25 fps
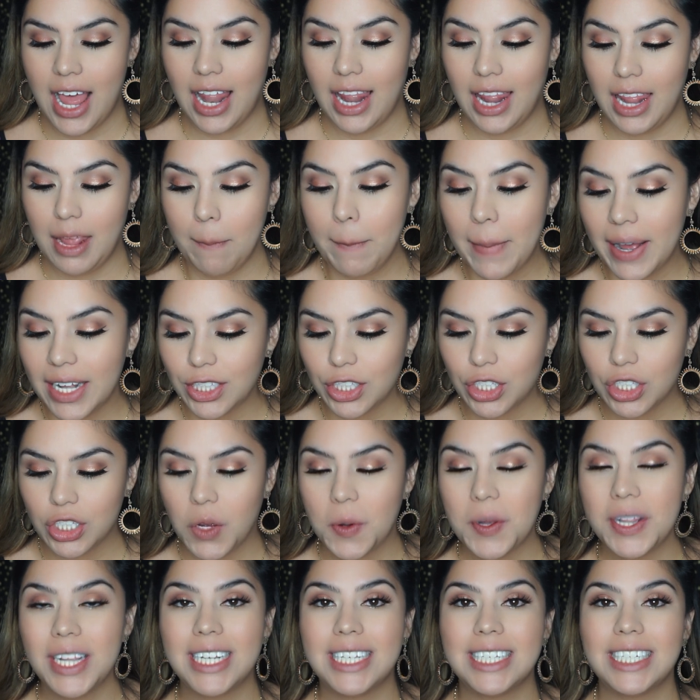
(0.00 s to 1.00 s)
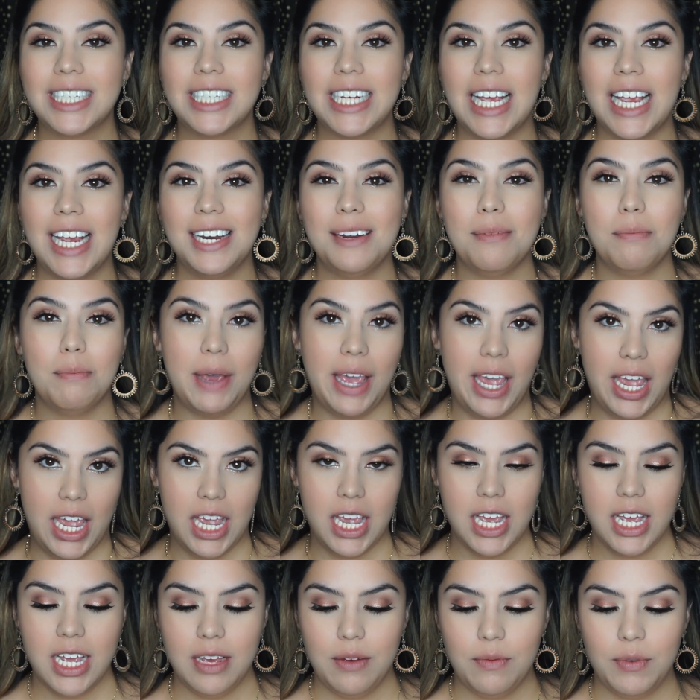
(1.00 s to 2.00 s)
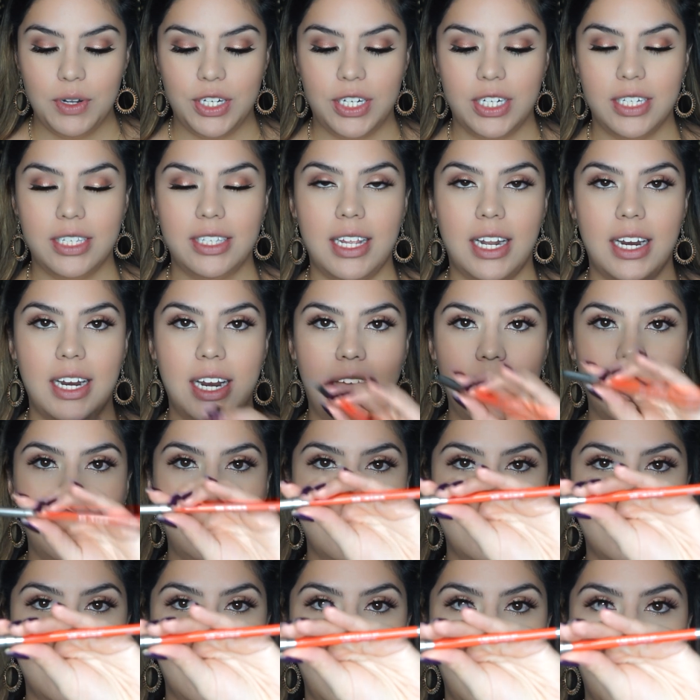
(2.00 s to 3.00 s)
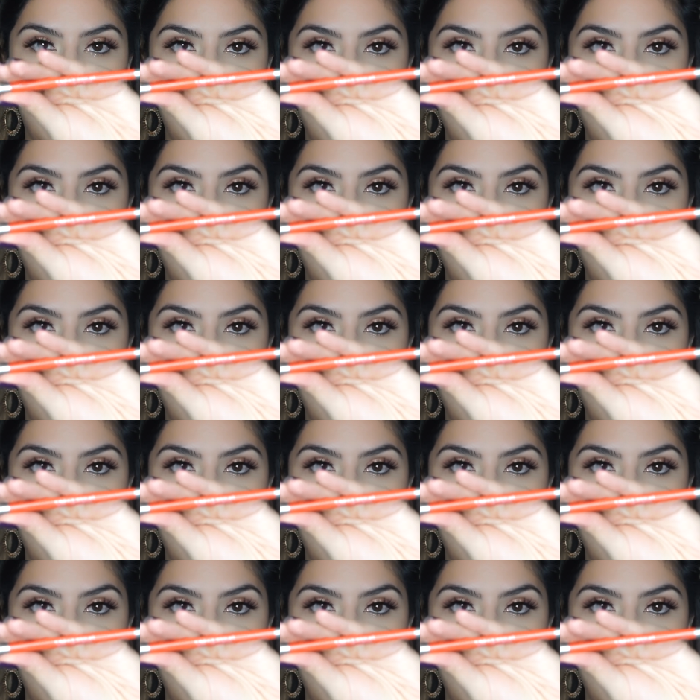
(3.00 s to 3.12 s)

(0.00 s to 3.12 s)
Lip Pencil in this shade Bang, which is a nice